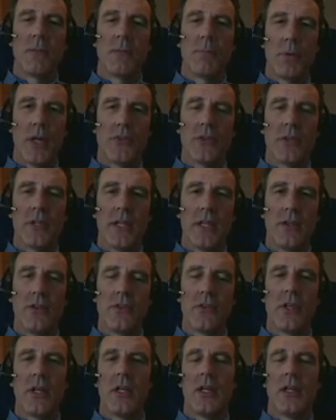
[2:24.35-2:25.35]
best
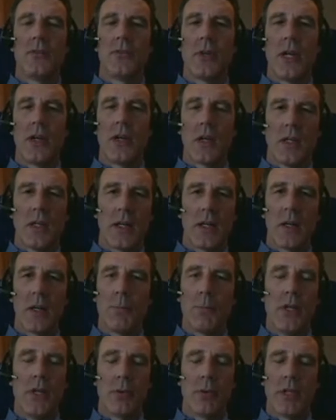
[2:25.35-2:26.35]
leaders for our
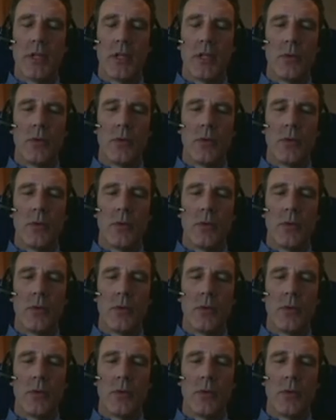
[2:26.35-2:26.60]
client companies,